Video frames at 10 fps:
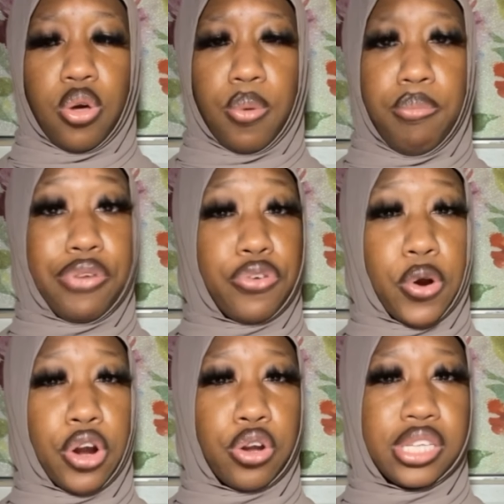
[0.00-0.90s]

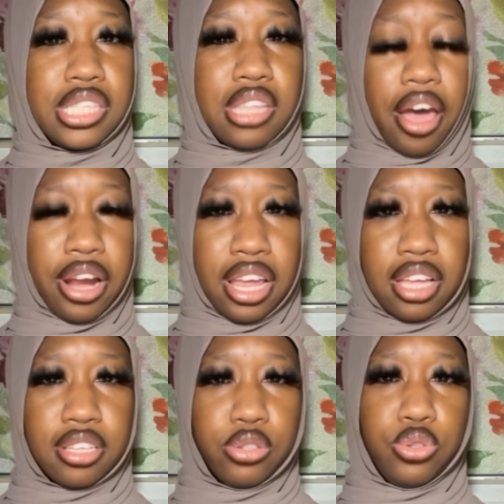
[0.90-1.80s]
before starting
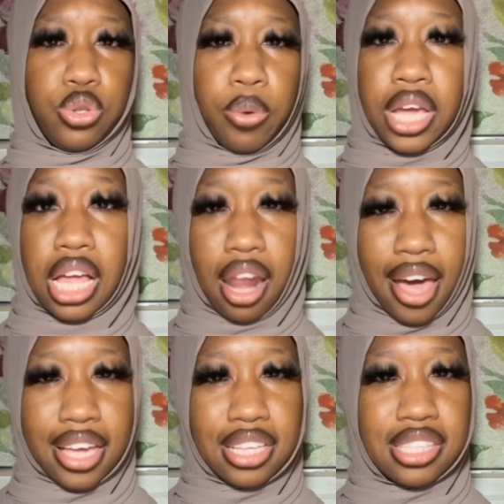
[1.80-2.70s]
doing
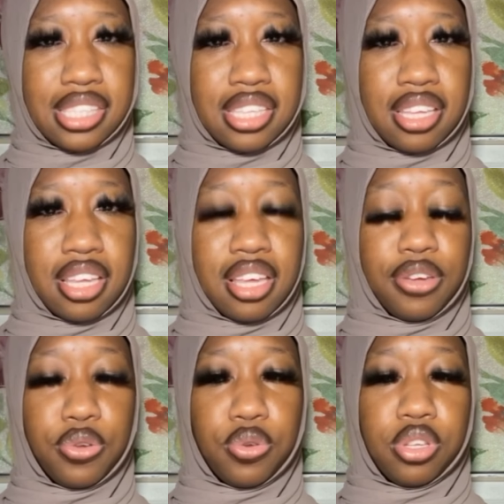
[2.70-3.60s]
clients,
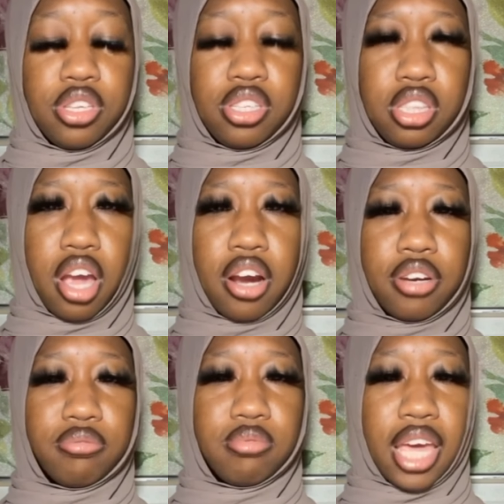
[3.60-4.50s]

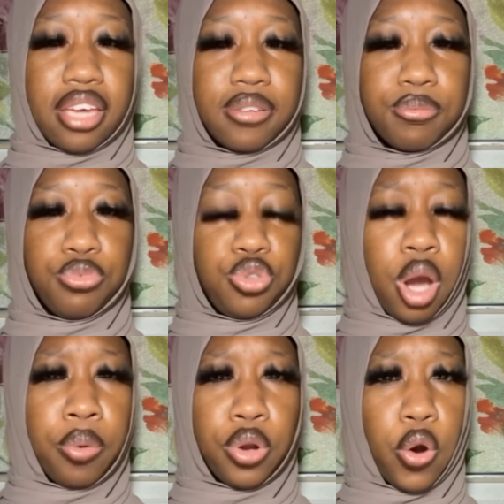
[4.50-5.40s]
start like
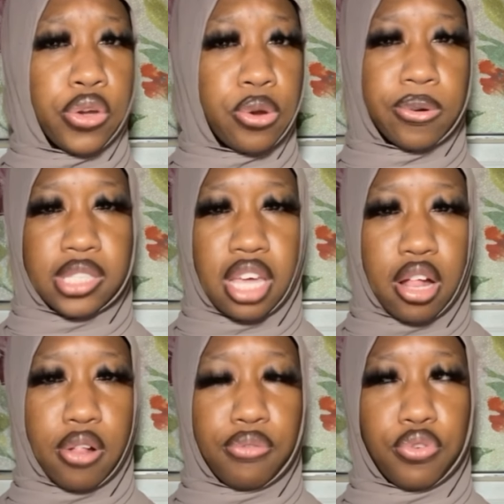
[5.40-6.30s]
drawing on
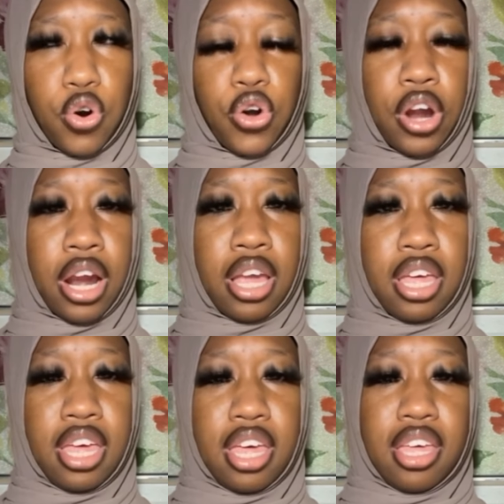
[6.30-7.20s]
yourself, or
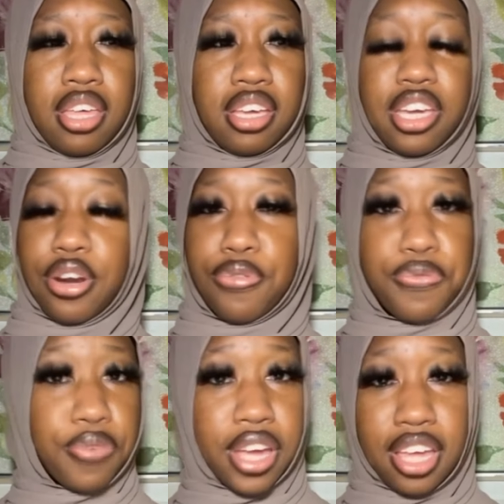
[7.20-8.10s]
get a
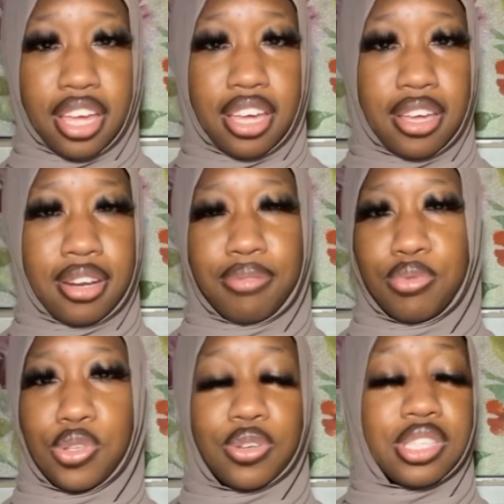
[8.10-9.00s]
friend,
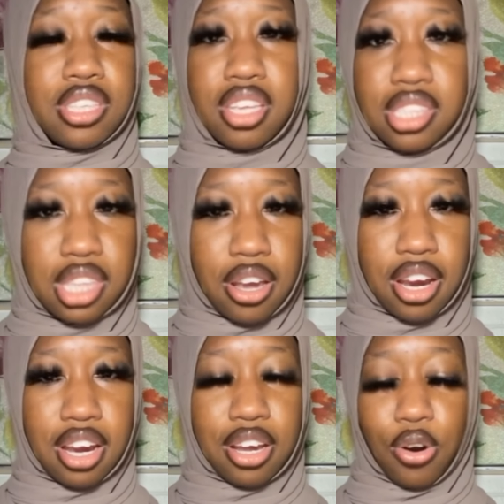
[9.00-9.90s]
your
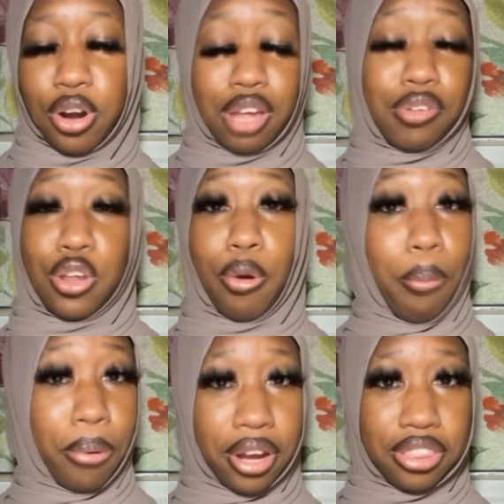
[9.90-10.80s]
sister, or even your
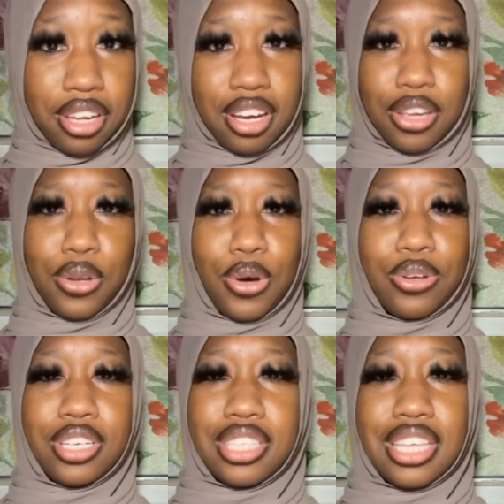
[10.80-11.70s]
brother, you know,
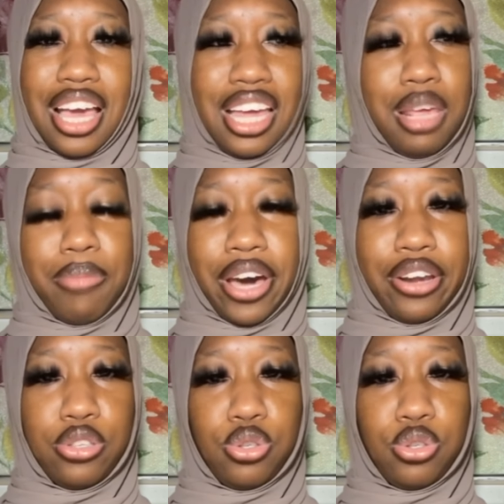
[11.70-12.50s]
just anybody